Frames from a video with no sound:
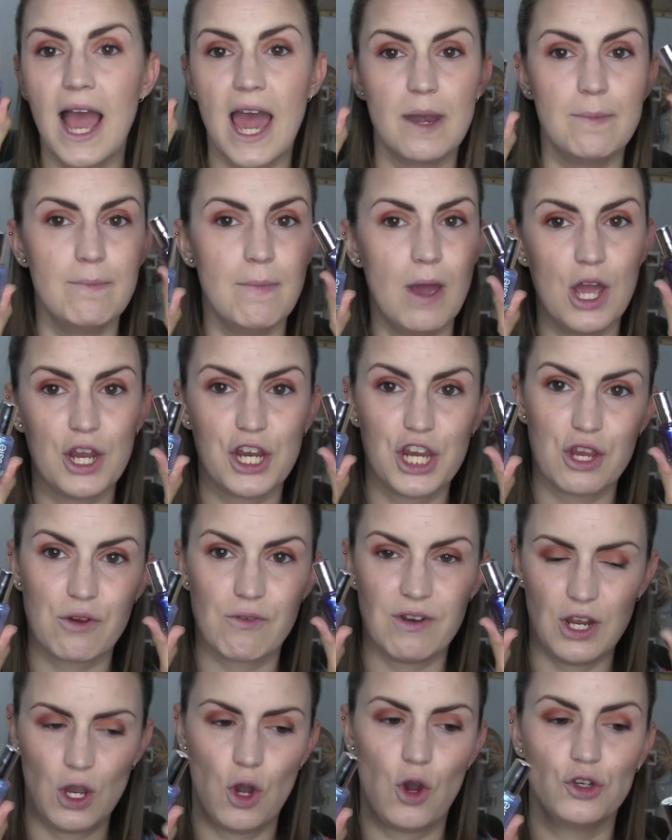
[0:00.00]
and
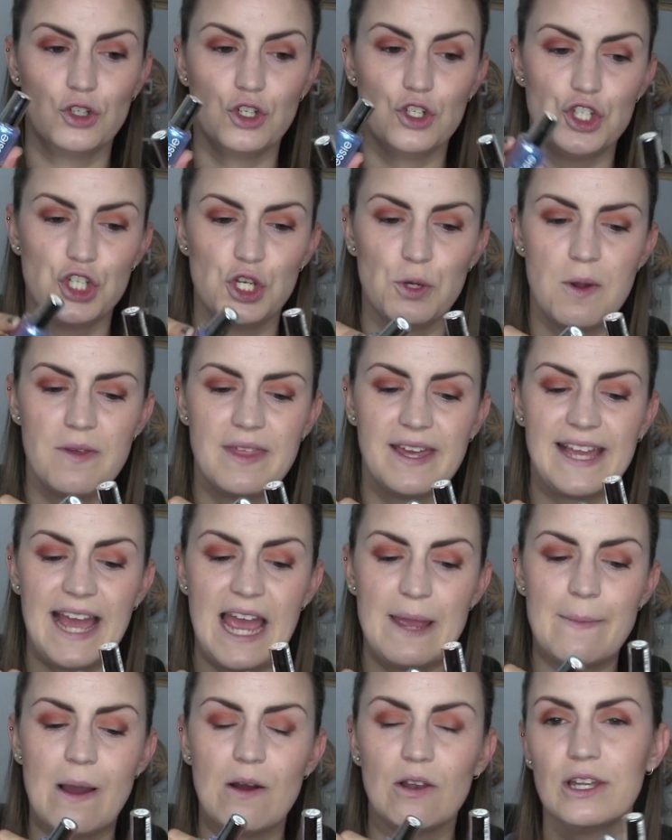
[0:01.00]
Mercury On duo that
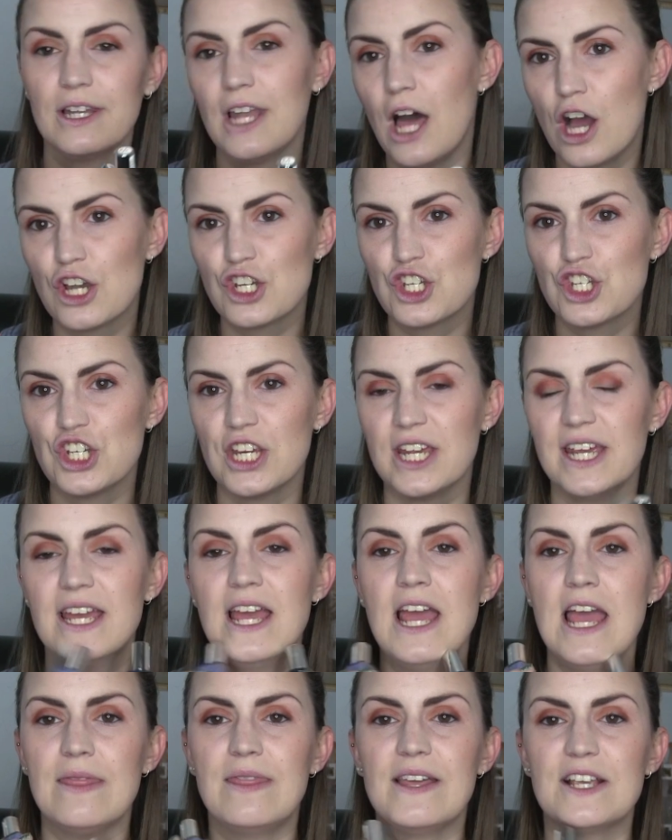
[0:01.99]
came out last year.